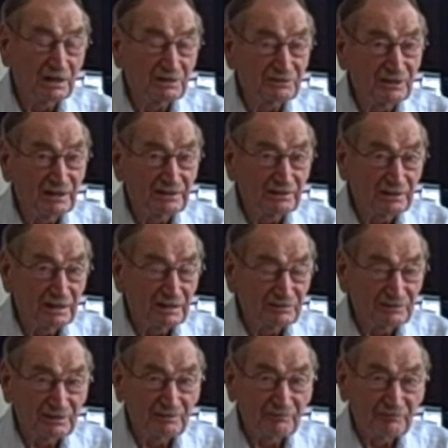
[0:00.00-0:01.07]
Days later,
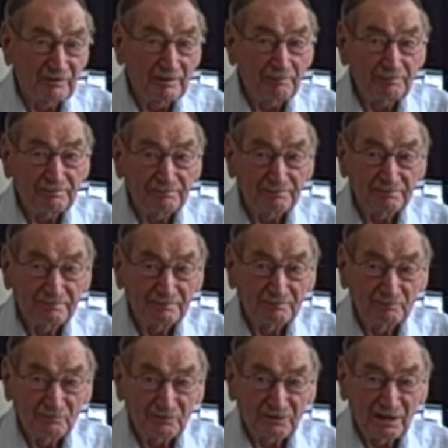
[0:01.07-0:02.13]
they said, "Fripp,
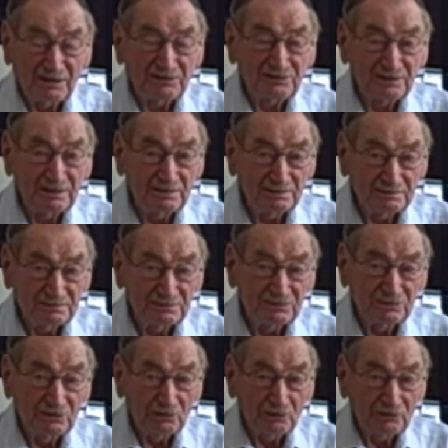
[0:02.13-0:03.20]
Casey,
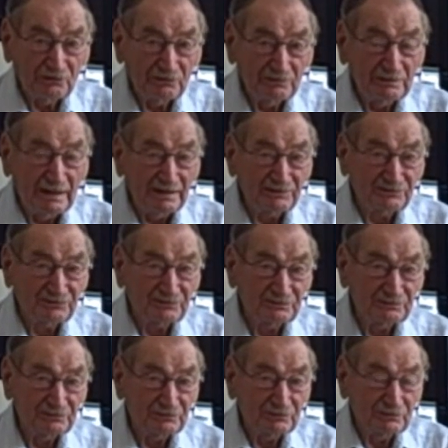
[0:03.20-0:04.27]
your crew
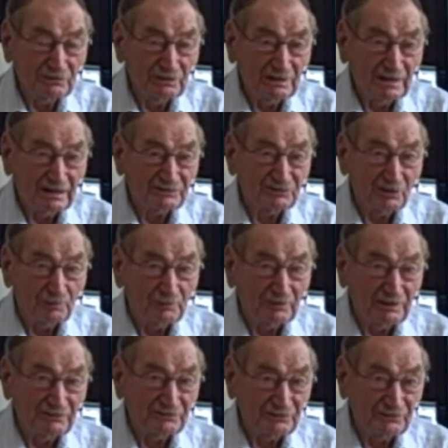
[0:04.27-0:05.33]
next, you're on the next
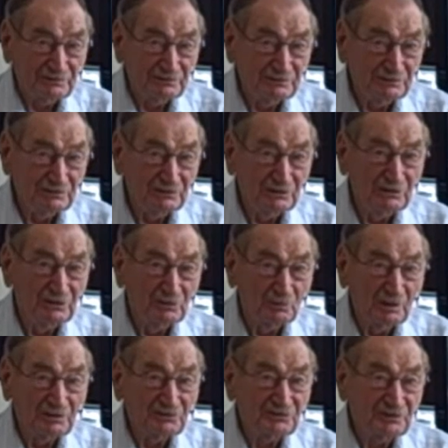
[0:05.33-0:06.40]
operation.
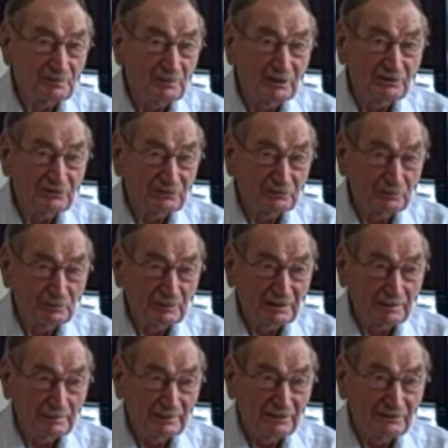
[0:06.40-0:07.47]
One similar to
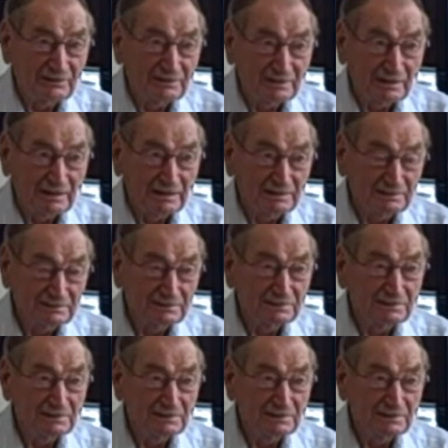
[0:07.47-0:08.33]
Wing Commander Day."